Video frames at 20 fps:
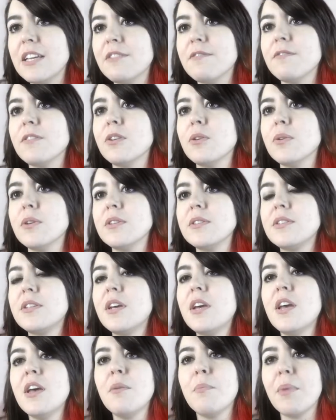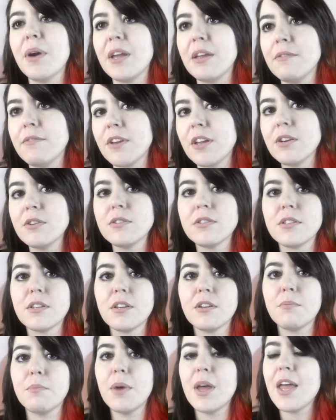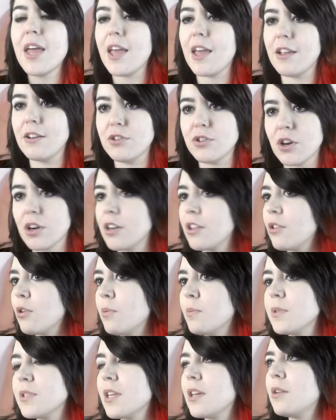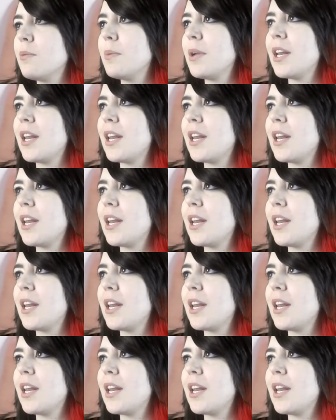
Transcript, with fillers: influenced by Invader Zim and Johnny the Homicidal